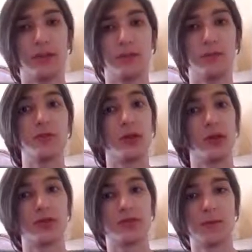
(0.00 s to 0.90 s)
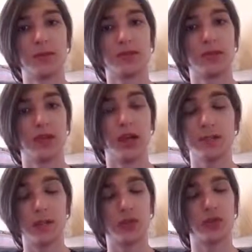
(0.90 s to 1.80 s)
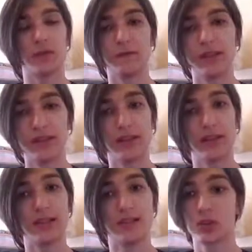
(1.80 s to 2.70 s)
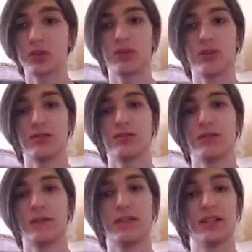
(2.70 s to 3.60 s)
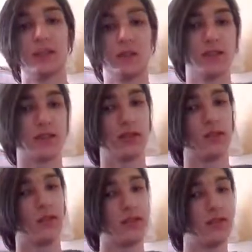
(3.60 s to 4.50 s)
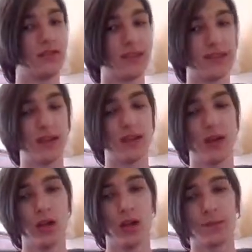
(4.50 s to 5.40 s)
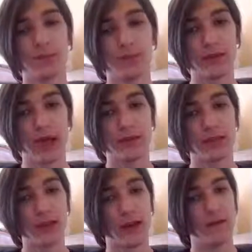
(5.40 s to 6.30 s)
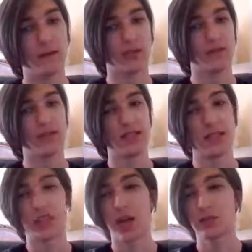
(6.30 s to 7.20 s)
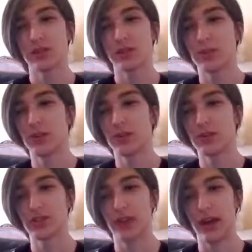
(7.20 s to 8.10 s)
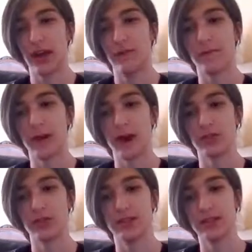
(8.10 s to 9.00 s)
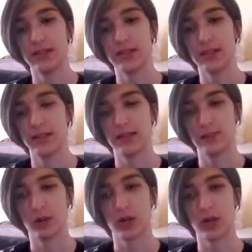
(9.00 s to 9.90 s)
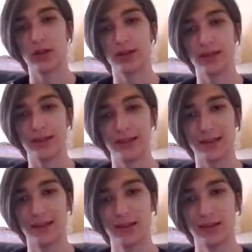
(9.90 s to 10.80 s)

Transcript: be run either specially or physically, especially defensive or physically defensive. Things that not only have a bunch of niche options, but also have options in regards to like,